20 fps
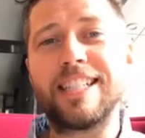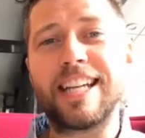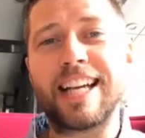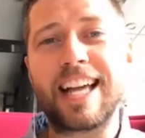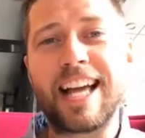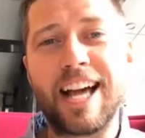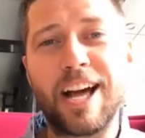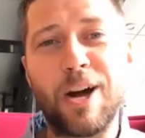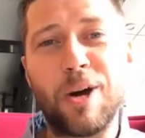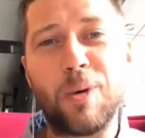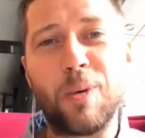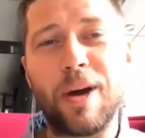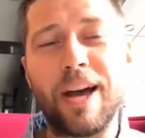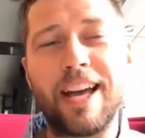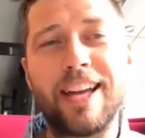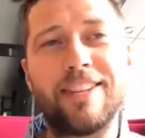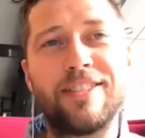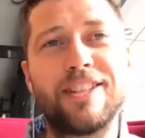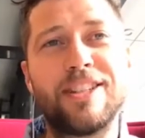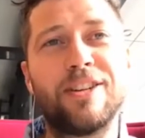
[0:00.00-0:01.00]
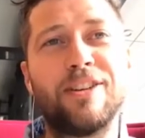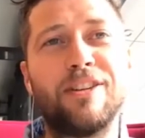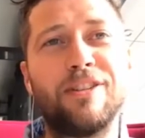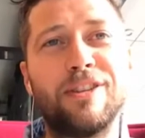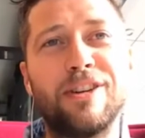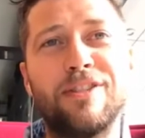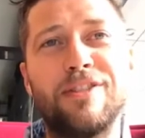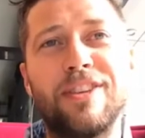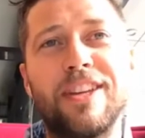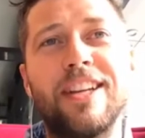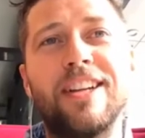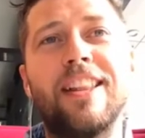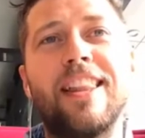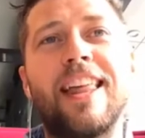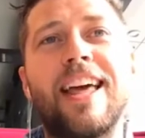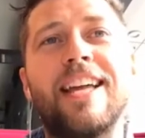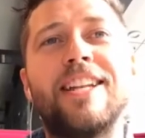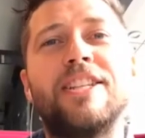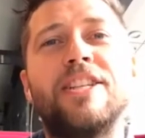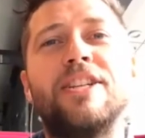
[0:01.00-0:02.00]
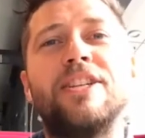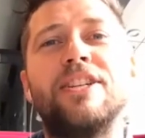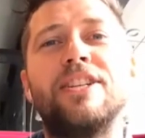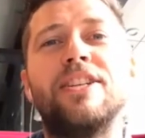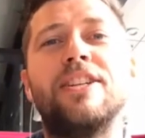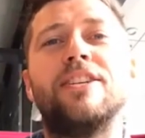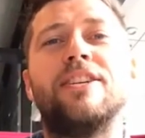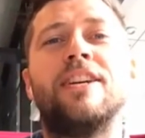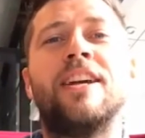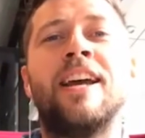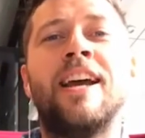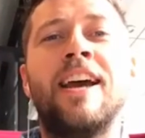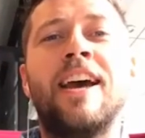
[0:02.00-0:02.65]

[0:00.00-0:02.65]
I can't wait to reveal that to you.